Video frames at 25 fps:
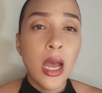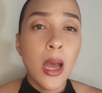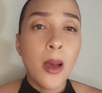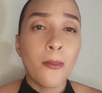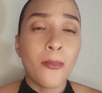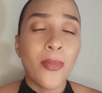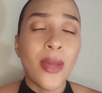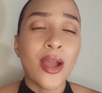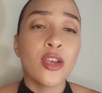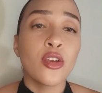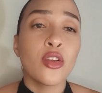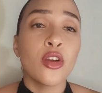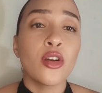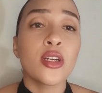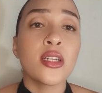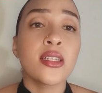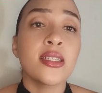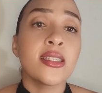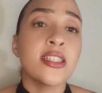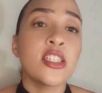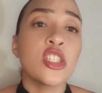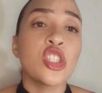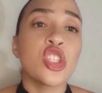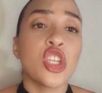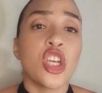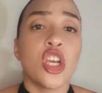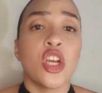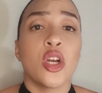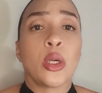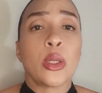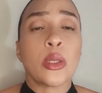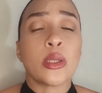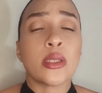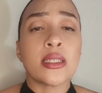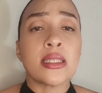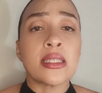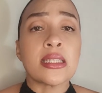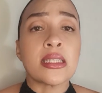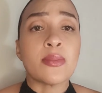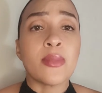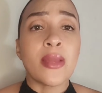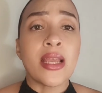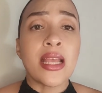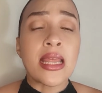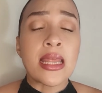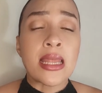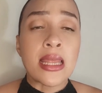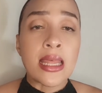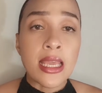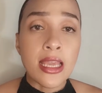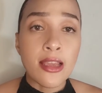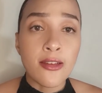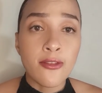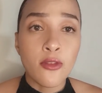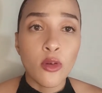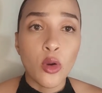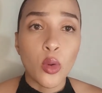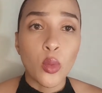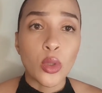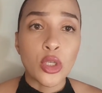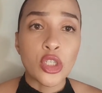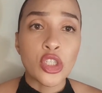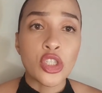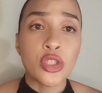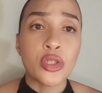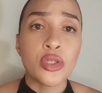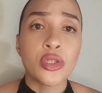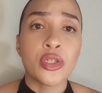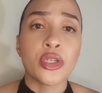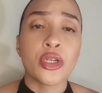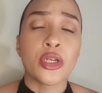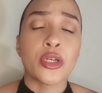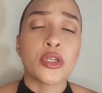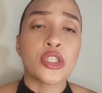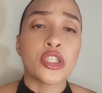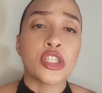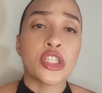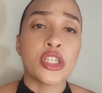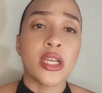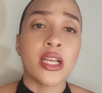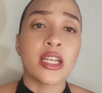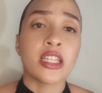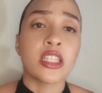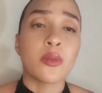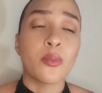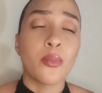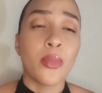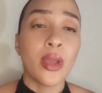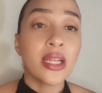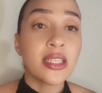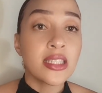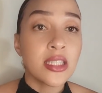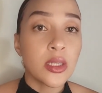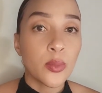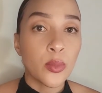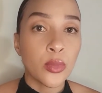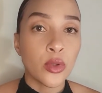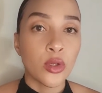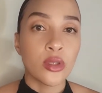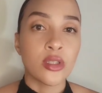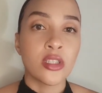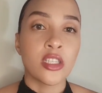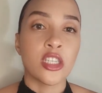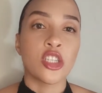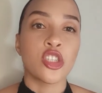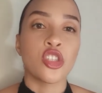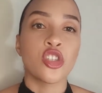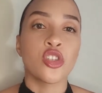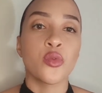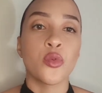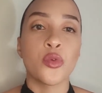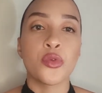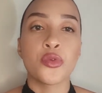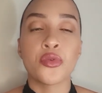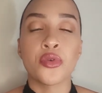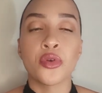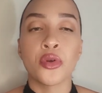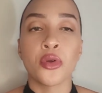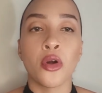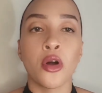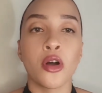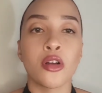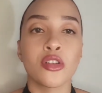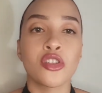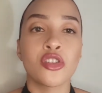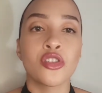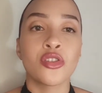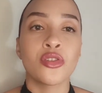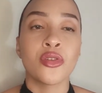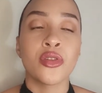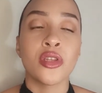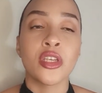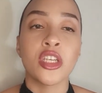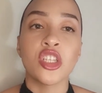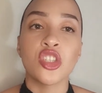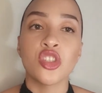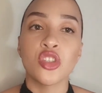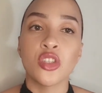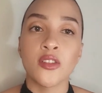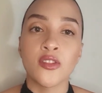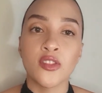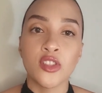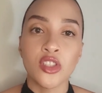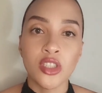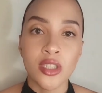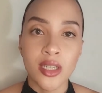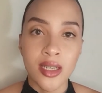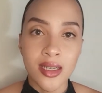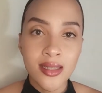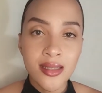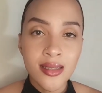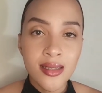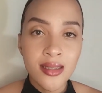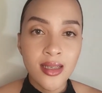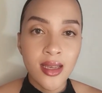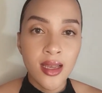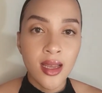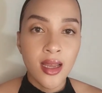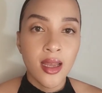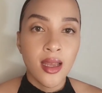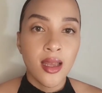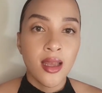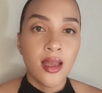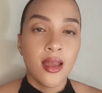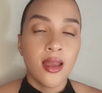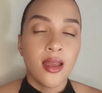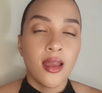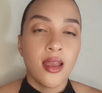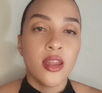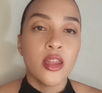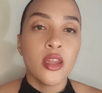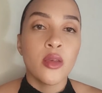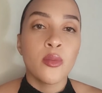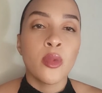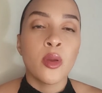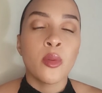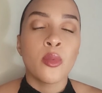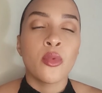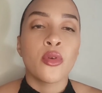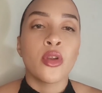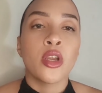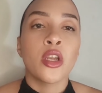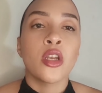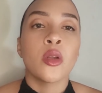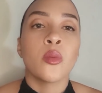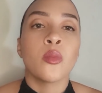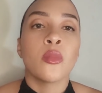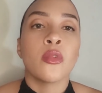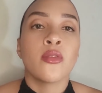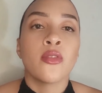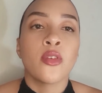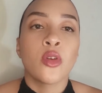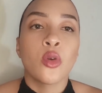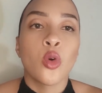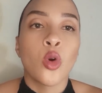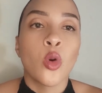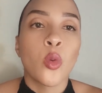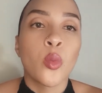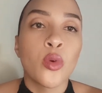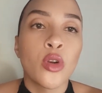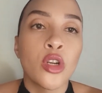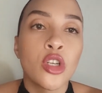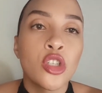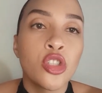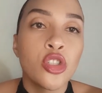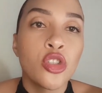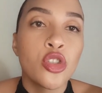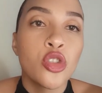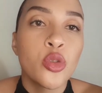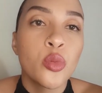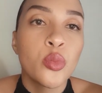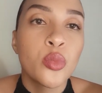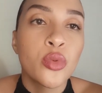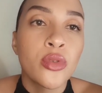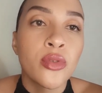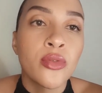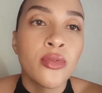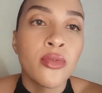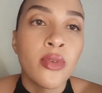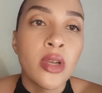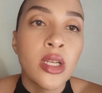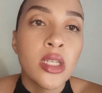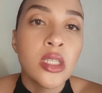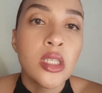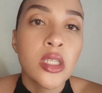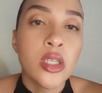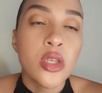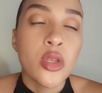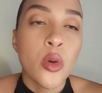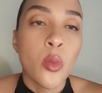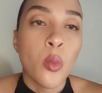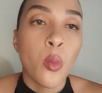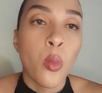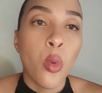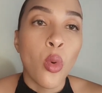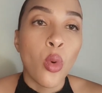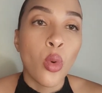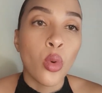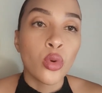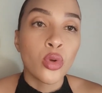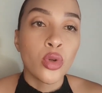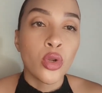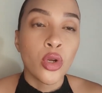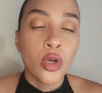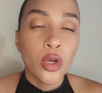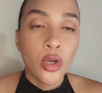Minority shareholders may therefore wish to negotiate better protection with regards to the issue of shares in the memorandum of incorporation to prevent the board